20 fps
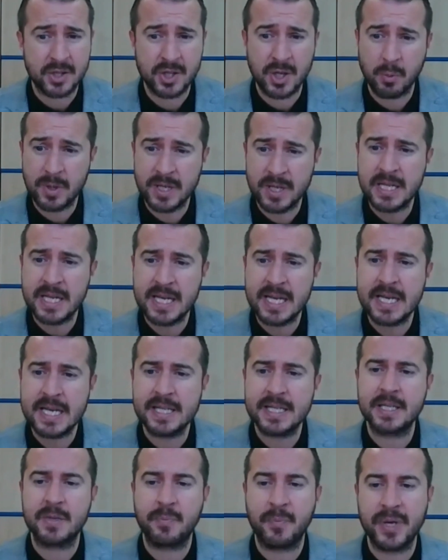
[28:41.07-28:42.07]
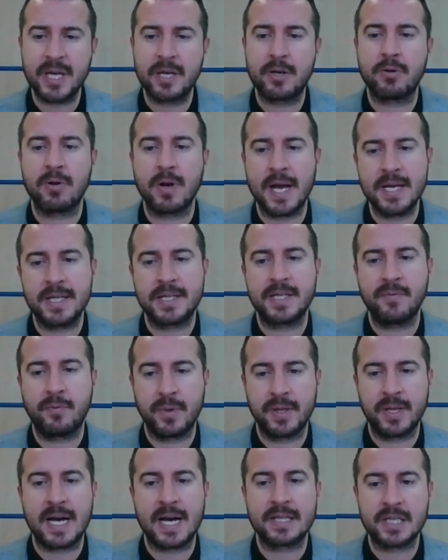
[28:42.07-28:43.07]
So we needed to be creative
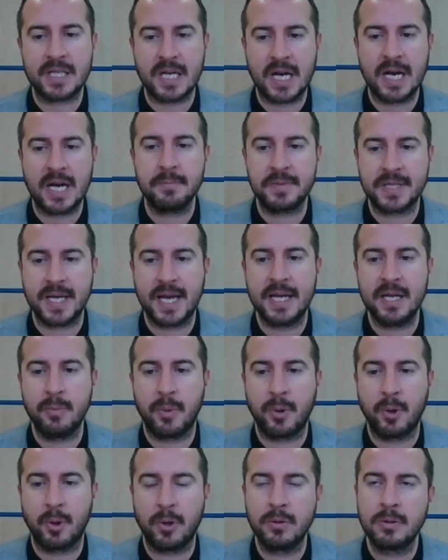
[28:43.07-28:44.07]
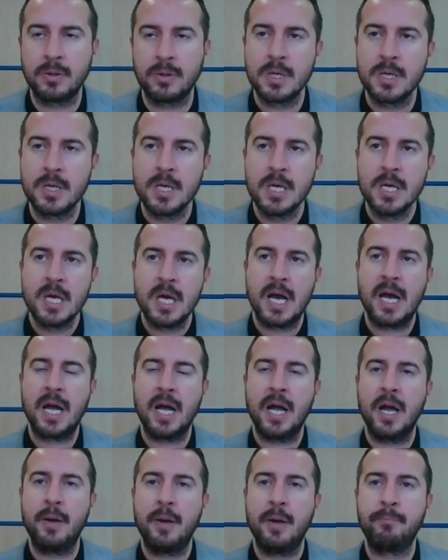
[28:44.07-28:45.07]
with our timetable,
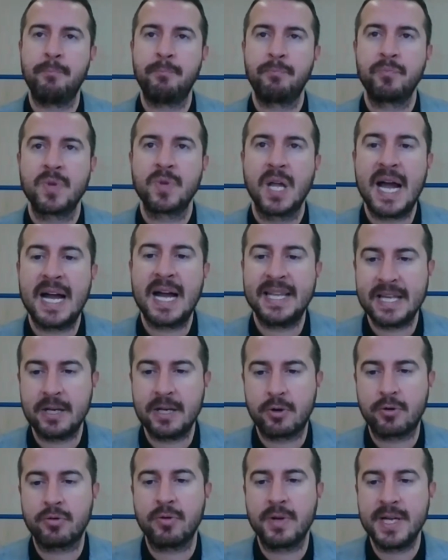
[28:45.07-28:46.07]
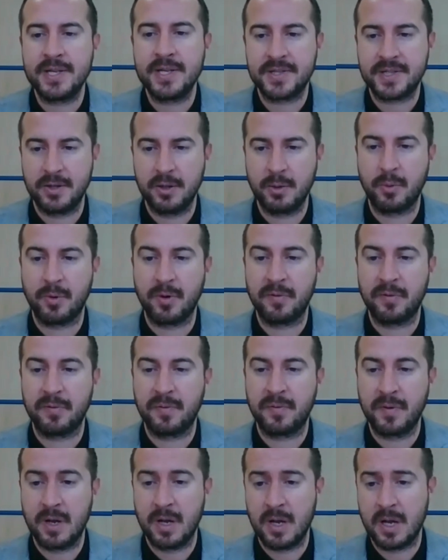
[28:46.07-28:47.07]
and increase the number of
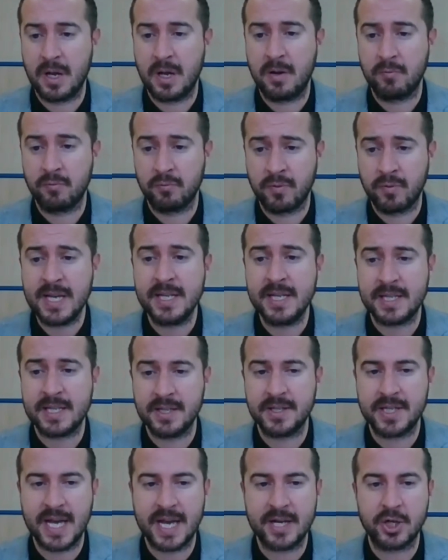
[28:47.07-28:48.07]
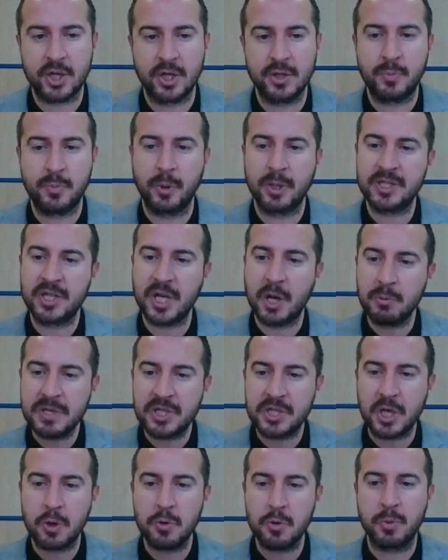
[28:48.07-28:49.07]
reading sessions. But there's only
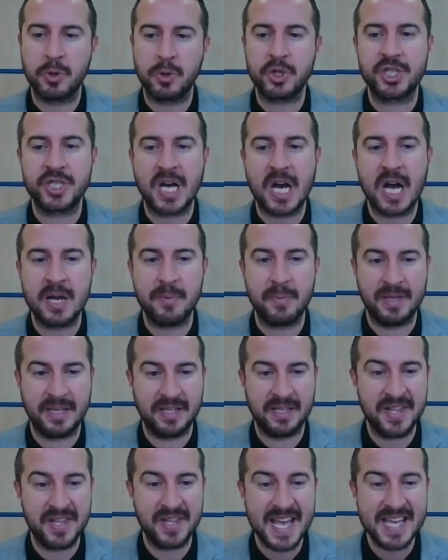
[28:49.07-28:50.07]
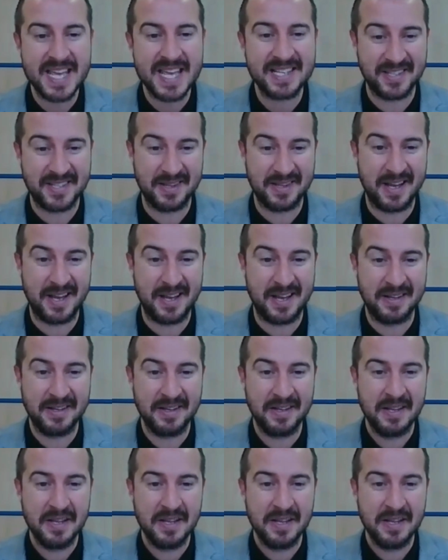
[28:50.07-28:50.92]
so much time in the day, isn't there?